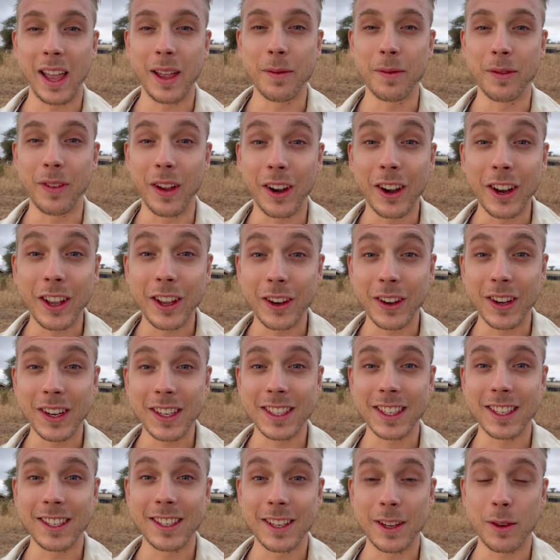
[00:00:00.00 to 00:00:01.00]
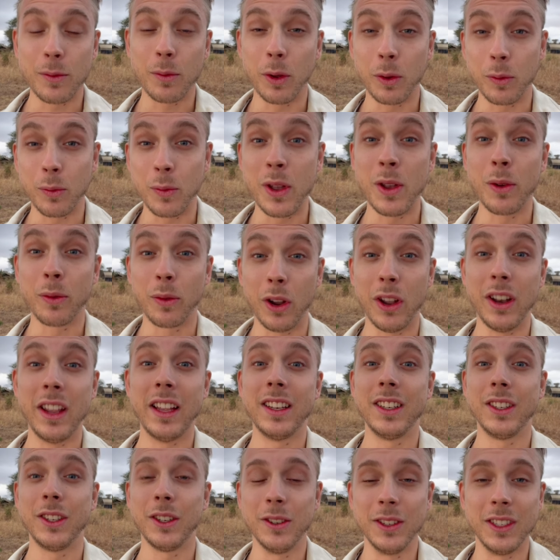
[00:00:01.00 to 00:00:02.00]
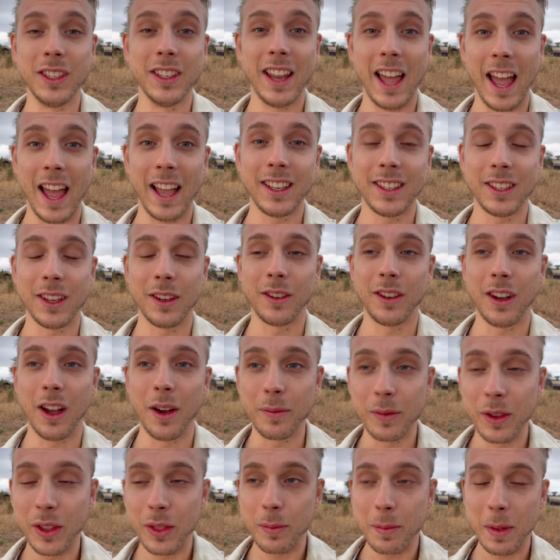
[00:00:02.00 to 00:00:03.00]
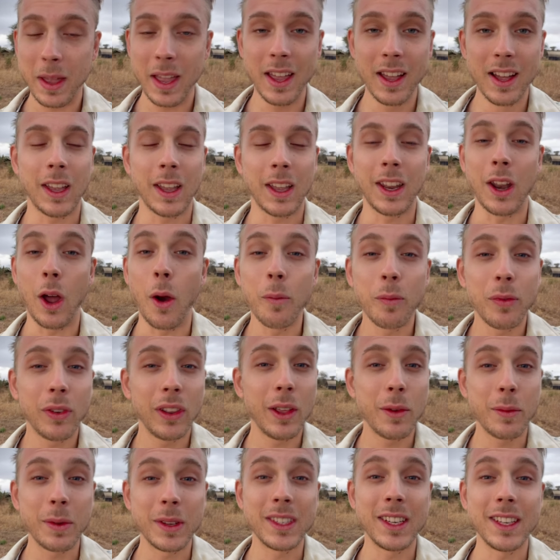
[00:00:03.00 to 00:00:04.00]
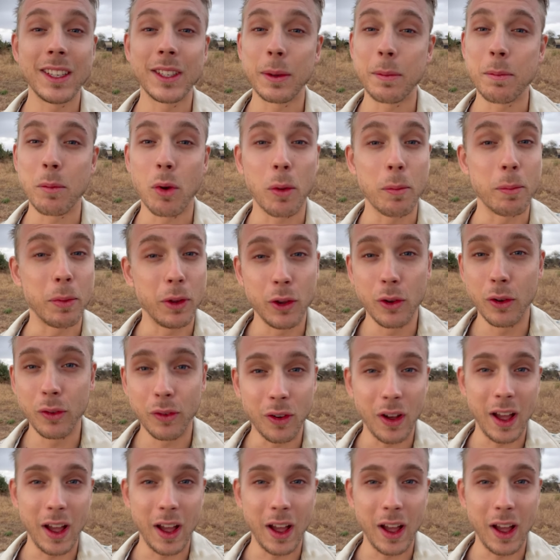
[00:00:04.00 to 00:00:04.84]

am very curious to see what we run into today. So come with me, and hopefully we see some more beautiful